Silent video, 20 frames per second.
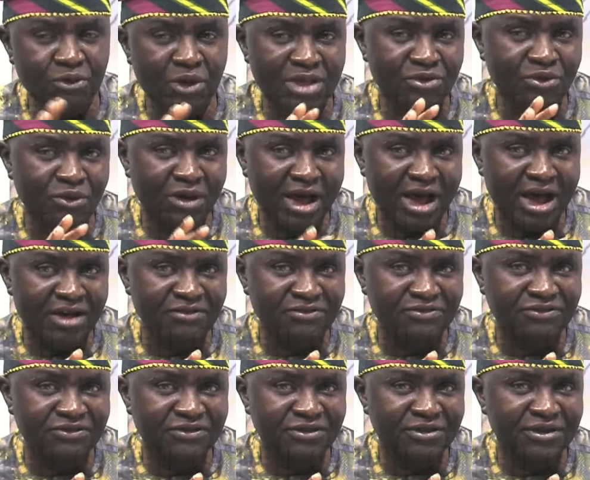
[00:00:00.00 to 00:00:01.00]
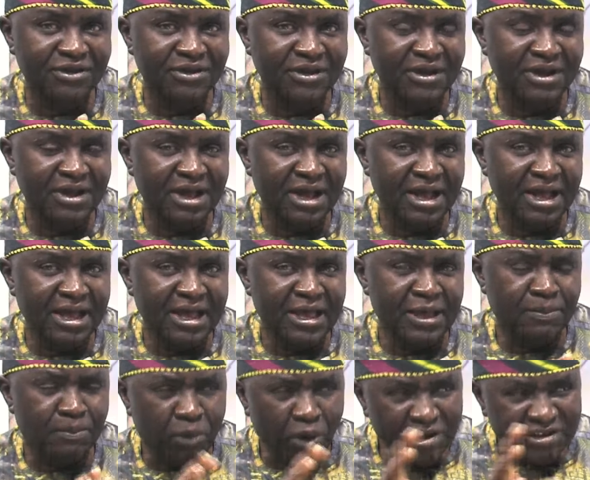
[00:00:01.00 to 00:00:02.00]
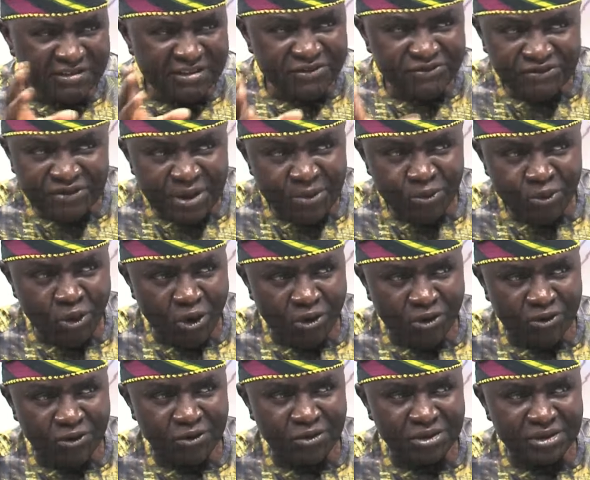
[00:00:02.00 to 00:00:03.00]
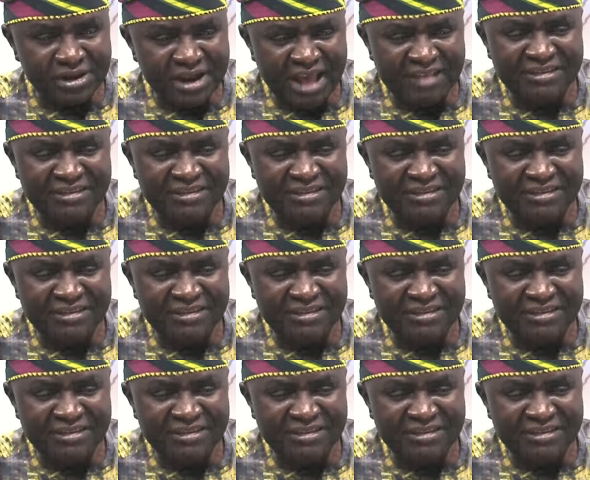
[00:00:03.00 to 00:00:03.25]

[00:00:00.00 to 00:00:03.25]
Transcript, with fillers: And when you have a policy framework